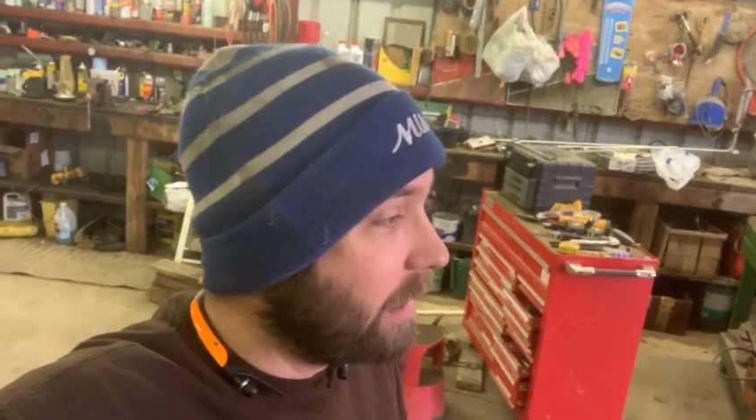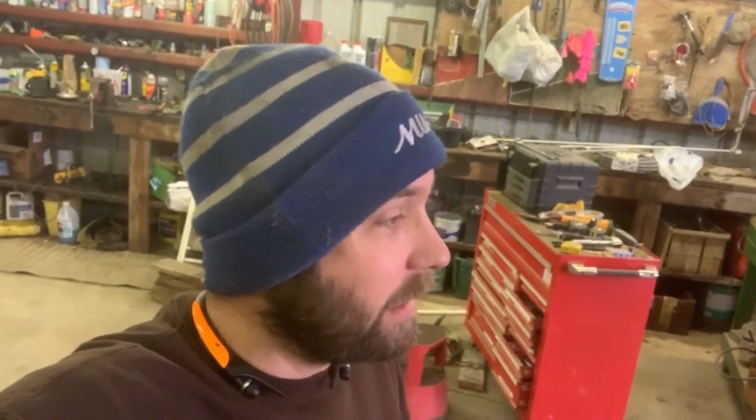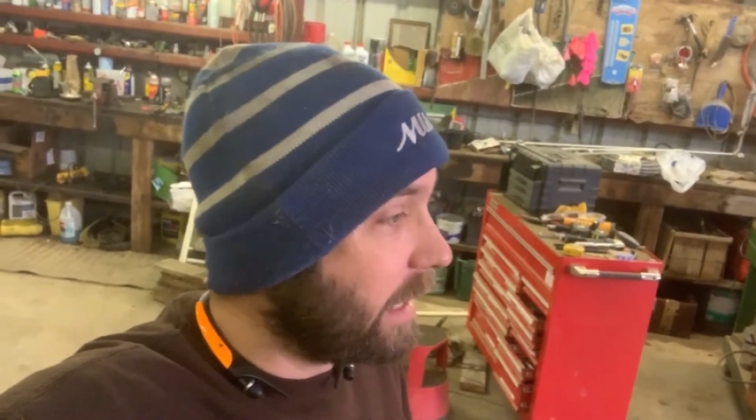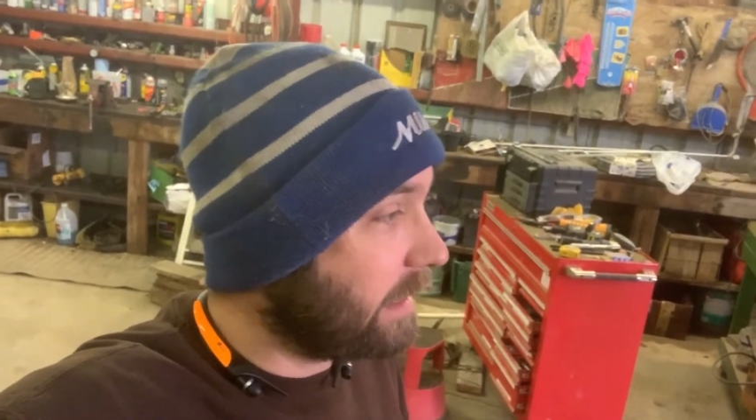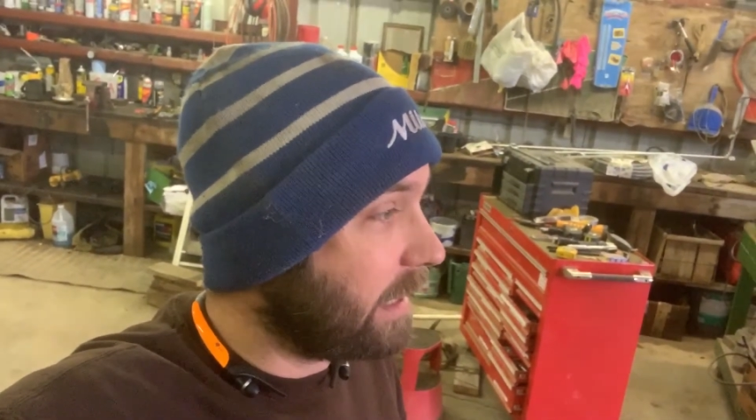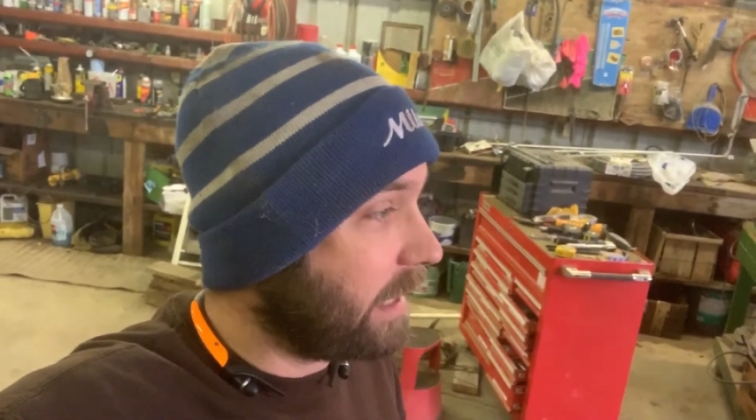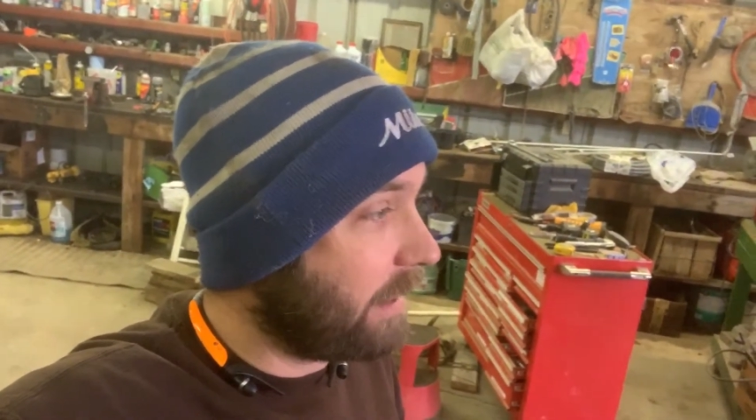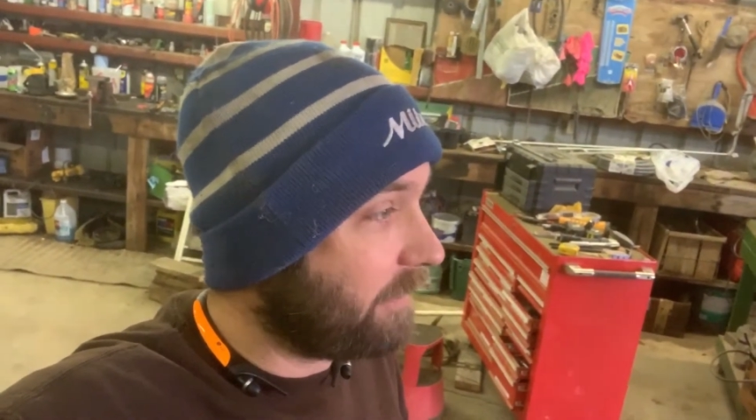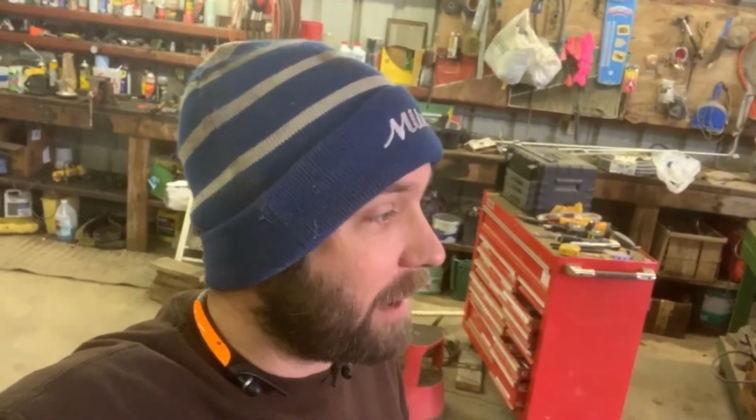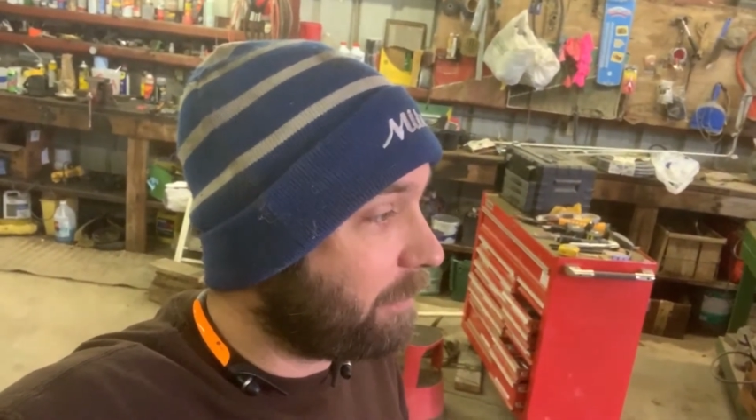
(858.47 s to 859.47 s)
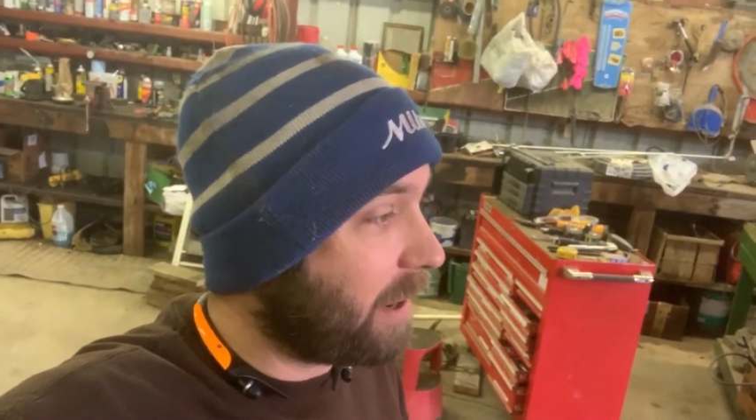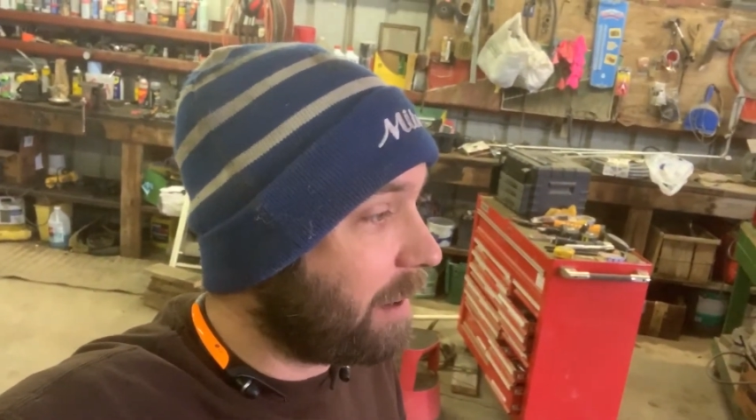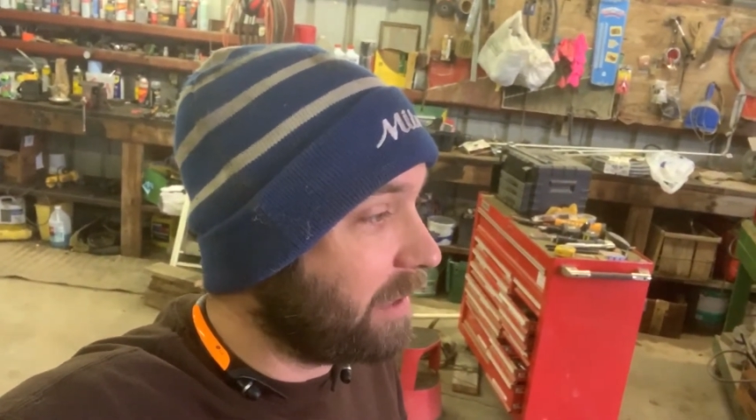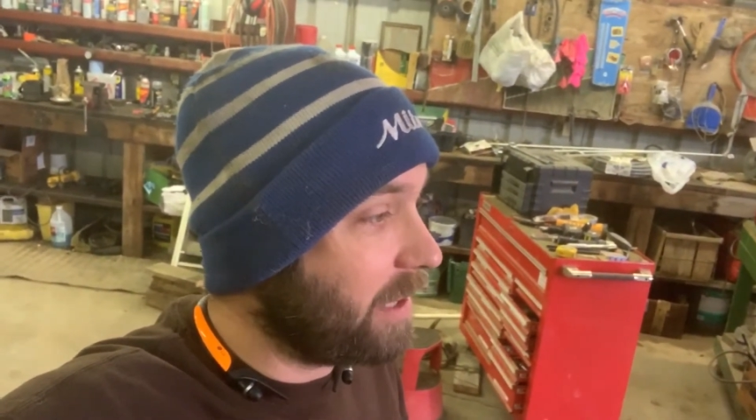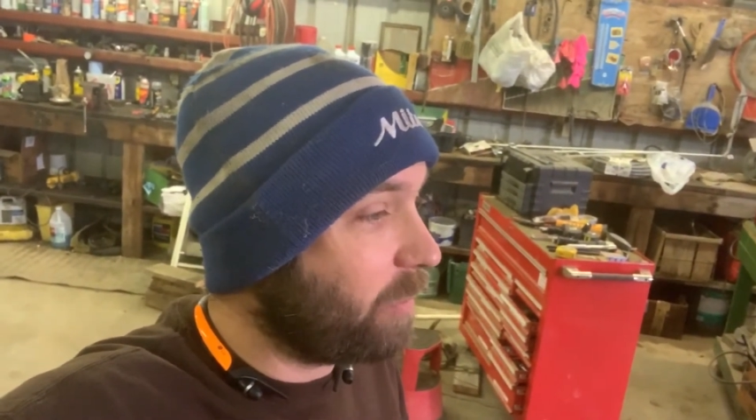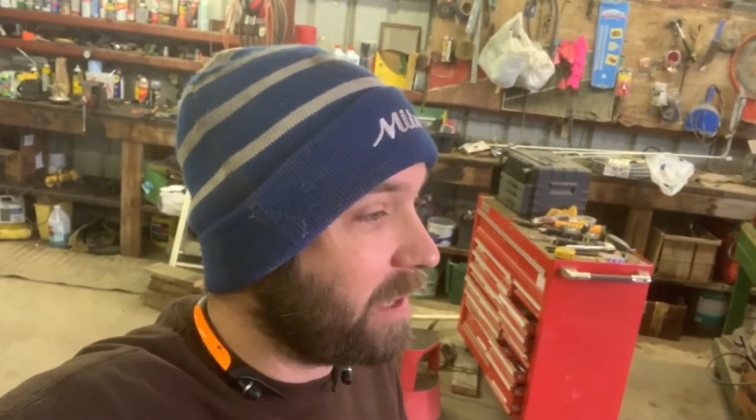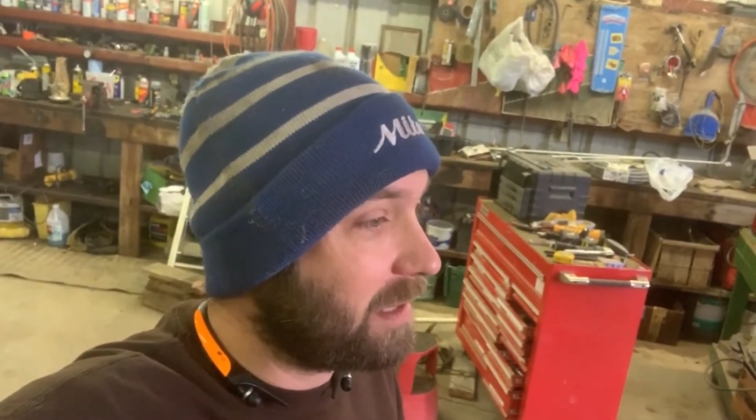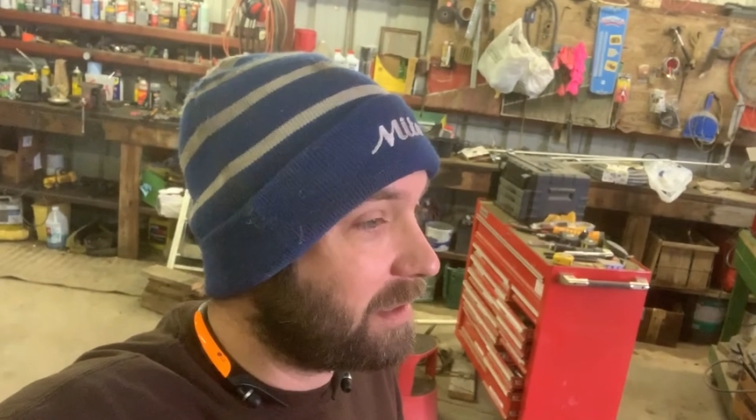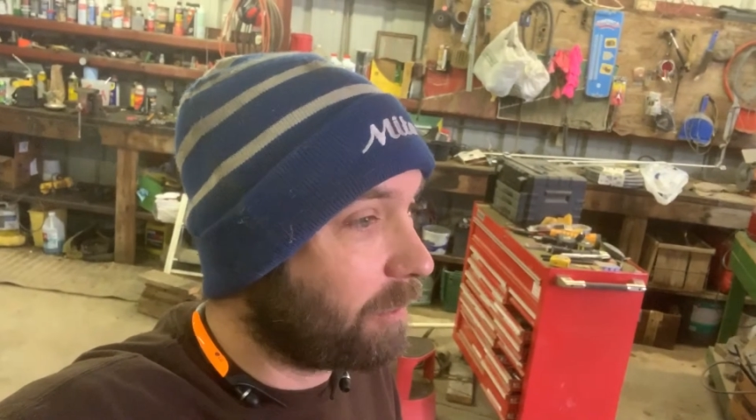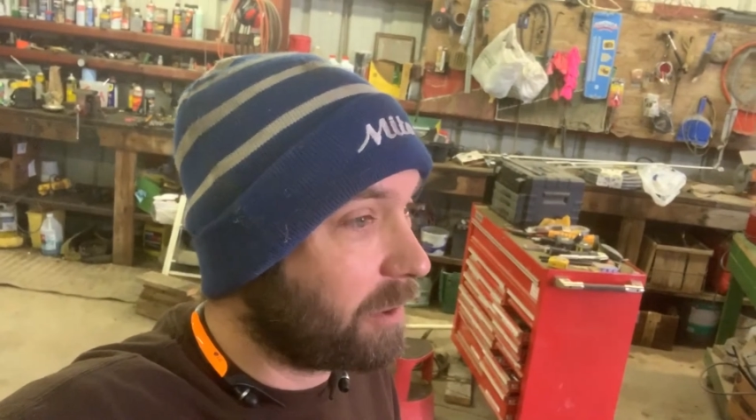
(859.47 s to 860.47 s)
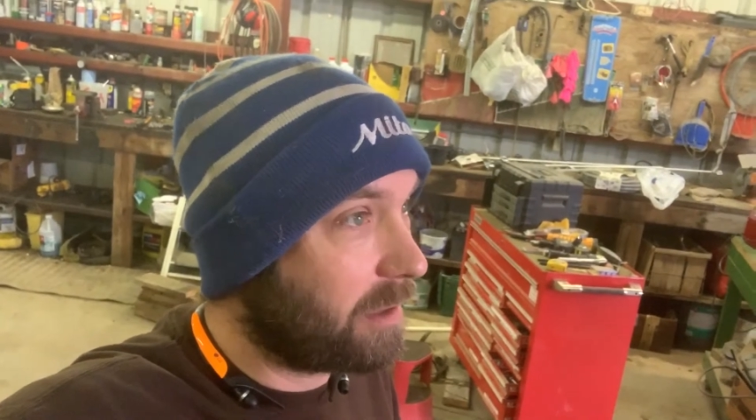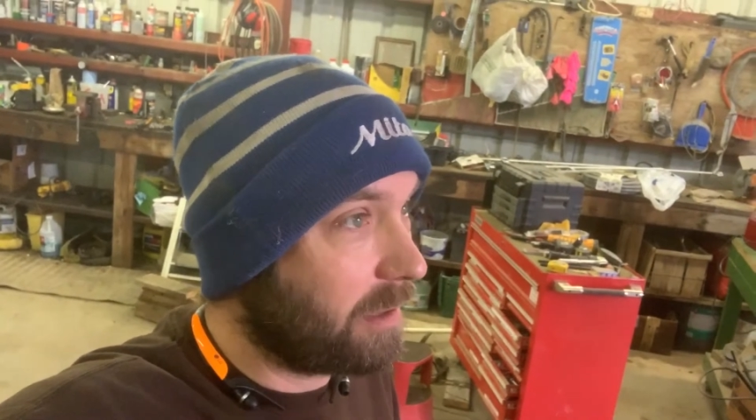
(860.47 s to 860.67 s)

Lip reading: like I said, I've got probably a week's worth